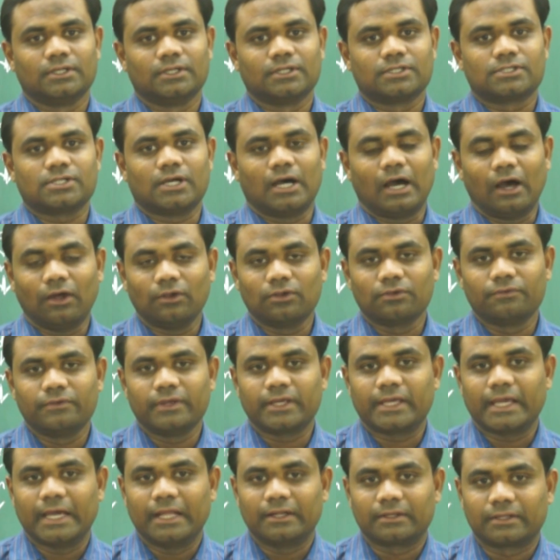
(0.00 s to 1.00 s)
So how do we
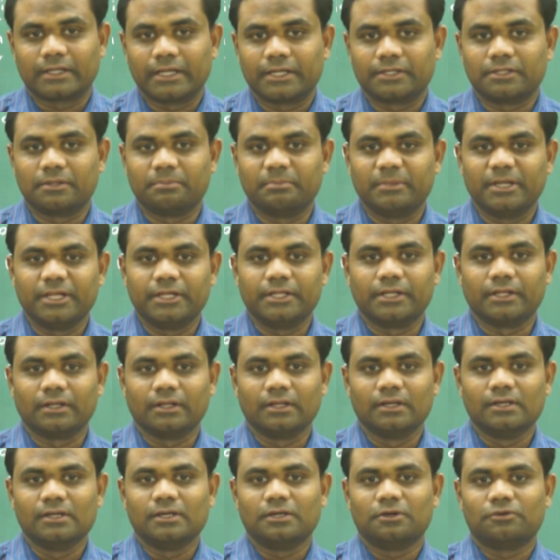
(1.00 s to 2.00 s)
calculate the
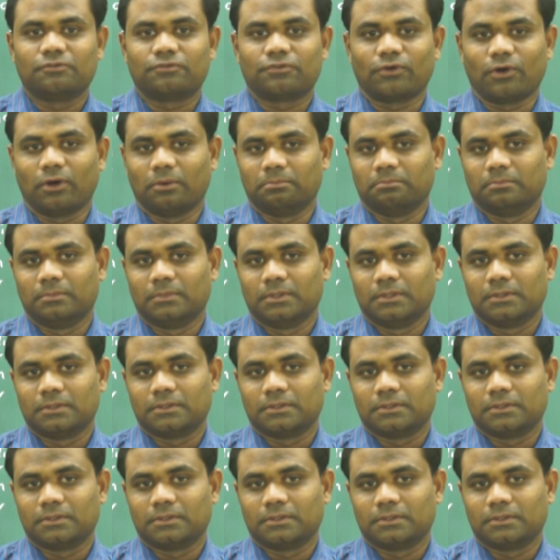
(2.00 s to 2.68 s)
median from